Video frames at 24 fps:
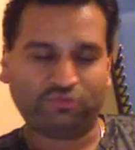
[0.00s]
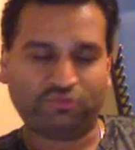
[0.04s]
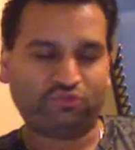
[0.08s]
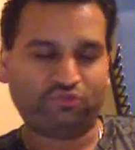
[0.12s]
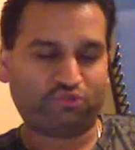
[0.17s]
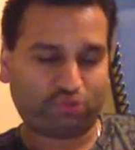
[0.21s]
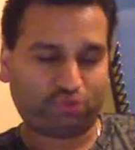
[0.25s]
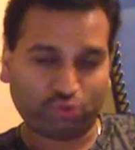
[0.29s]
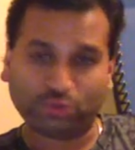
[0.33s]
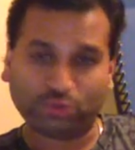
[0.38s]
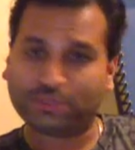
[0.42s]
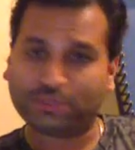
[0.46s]

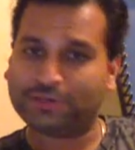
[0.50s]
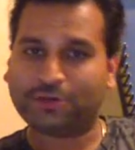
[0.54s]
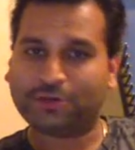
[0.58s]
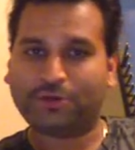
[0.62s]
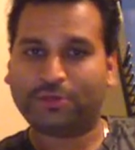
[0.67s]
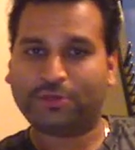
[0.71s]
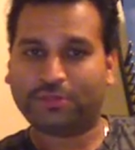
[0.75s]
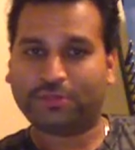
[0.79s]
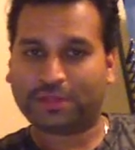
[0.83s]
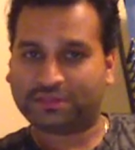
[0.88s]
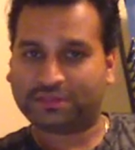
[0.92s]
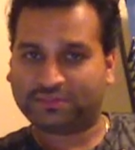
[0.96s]
truly
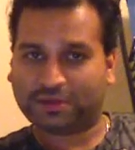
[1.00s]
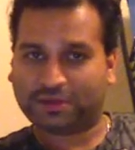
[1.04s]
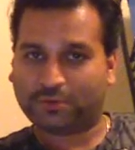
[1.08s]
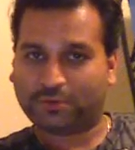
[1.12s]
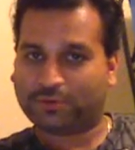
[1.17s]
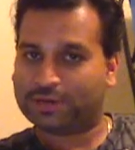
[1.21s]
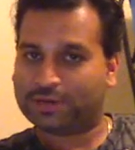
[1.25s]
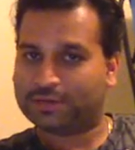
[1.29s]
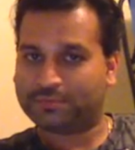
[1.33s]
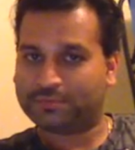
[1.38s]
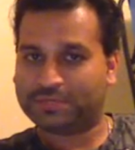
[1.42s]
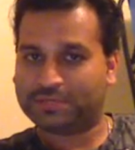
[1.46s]
know that that's not
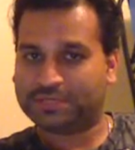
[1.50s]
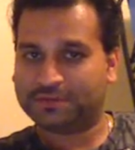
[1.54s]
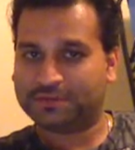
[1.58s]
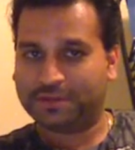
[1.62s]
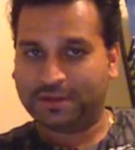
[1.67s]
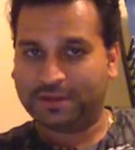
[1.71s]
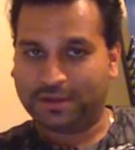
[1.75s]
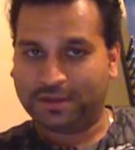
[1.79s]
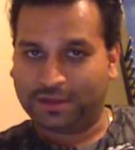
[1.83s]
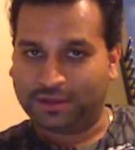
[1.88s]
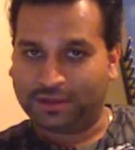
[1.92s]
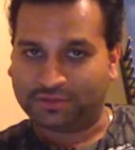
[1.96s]
what I mean.
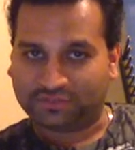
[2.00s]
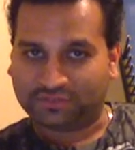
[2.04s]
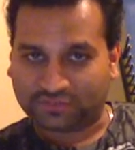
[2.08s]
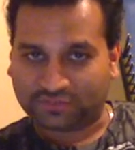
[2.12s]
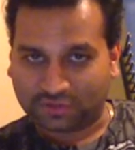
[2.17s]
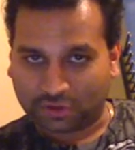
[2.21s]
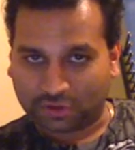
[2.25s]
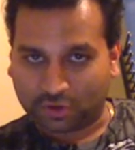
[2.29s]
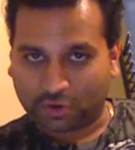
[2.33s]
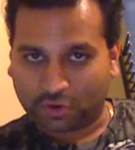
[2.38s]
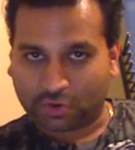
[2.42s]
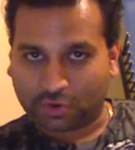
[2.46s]

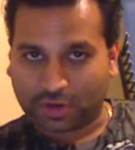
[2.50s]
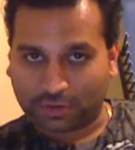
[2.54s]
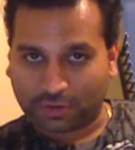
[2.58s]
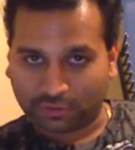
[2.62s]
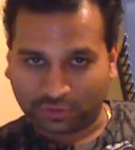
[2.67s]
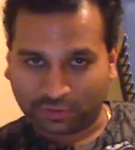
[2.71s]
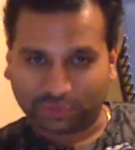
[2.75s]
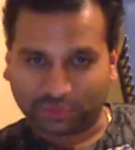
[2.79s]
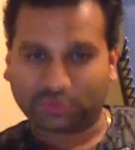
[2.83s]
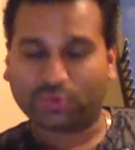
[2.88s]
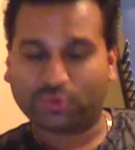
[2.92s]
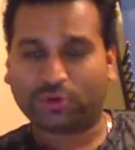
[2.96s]
So I
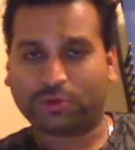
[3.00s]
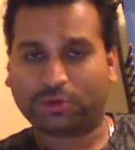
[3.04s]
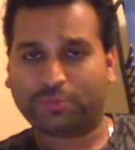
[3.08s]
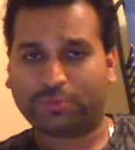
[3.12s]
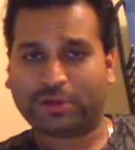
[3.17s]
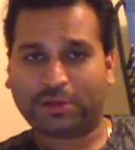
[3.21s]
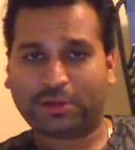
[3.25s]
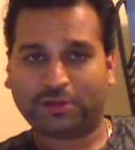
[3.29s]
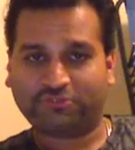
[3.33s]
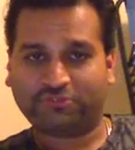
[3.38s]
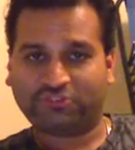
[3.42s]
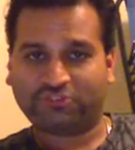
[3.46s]
really do want to
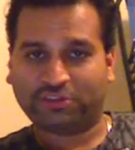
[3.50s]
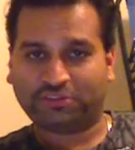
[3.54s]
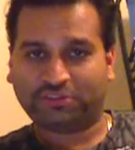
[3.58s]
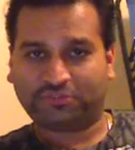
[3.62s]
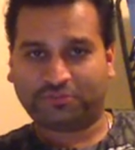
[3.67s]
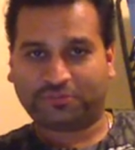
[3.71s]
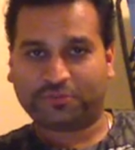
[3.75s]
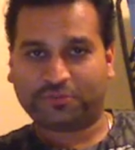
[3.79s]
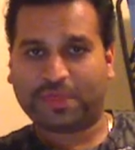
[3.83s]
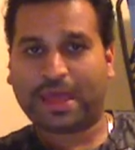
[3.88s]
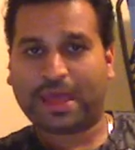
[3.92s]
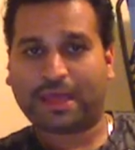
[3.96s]
apologize
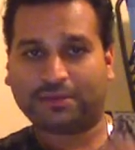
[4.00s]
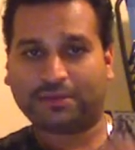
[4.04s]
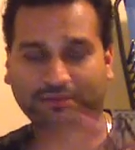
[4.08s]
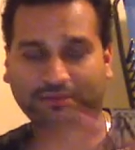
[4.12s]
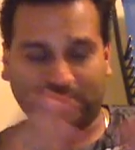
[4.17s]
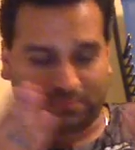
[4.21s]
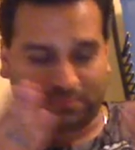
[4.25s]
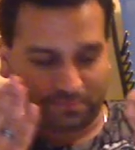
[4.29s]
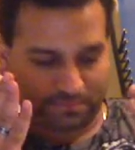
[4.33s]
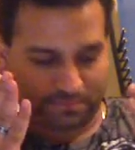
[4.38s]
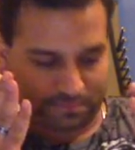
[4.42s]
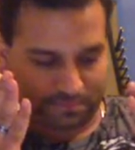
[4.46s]
for that.
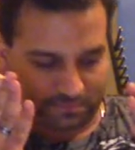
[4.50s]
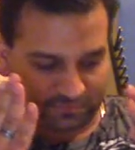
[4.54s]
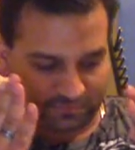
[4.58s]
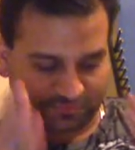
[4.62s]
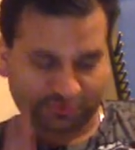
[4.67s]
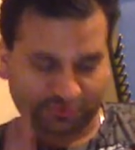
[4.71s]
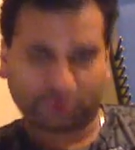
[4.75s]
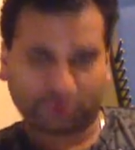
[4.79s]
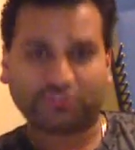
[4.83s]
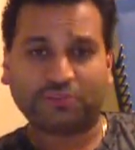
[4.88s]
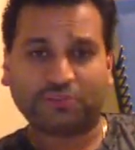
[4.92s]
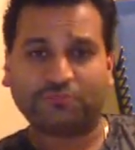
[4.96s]

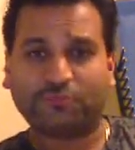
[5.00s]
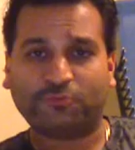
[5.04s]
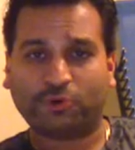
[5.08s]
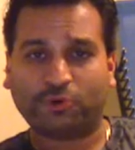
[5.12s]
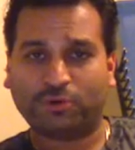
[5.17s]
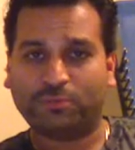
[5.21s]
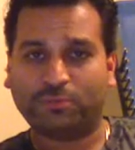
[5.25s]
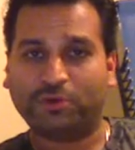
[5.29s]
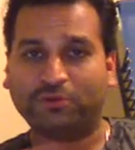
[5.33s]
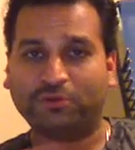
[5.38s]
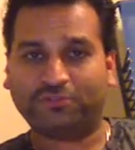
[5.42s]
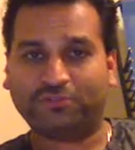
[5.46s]
First and
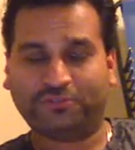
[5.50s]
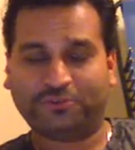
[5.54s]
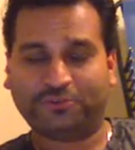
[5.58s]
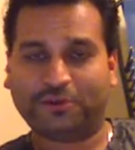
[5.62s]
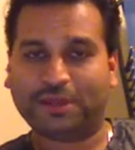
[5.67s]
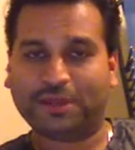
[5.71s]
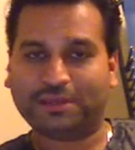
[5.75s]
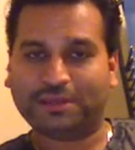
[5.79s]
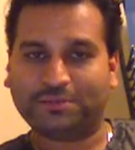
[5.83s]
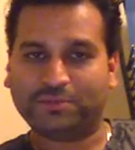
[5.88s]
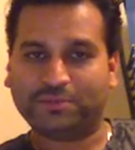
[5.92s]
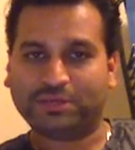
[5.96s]
foremost, for
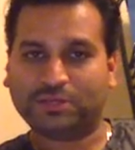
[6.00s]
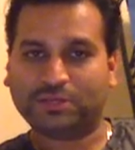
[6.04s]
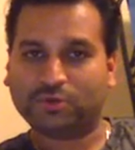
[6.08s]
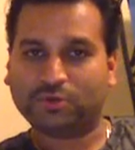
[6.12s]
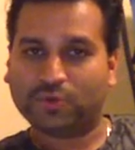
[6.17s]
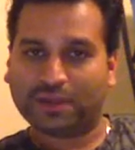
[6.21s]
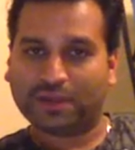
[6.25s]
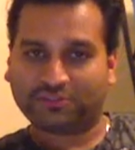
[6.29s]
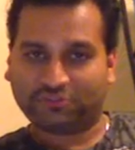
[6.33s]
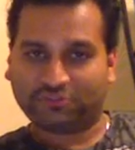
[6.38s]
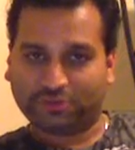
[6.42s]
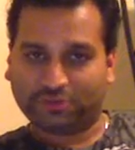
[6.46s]
anybody
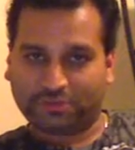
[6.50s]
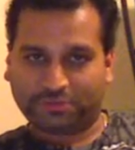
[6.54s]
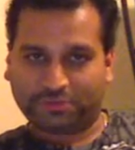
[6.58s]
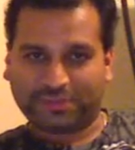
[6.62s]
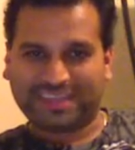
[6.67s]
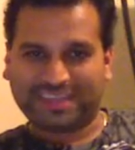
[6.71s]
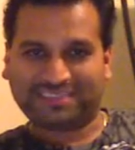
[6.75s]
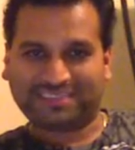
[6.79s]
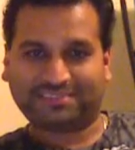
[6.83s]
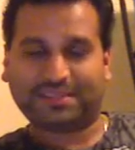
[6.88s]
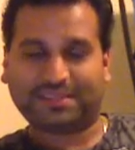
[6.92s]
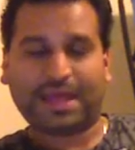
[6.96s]
who actually
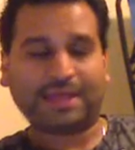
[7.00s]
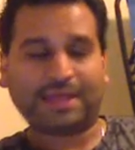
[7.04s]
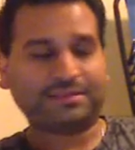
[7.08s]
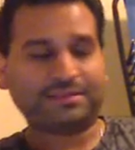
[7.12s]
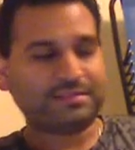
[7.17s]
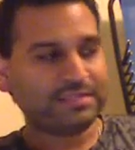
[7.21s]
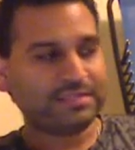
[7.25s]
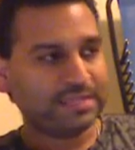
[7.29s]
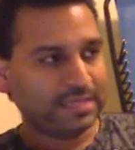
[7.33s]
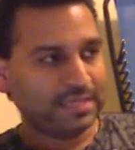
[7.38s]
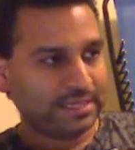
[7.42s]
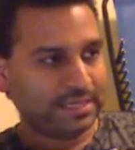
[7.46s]
thinks
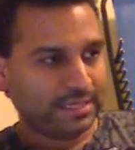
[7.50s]
that.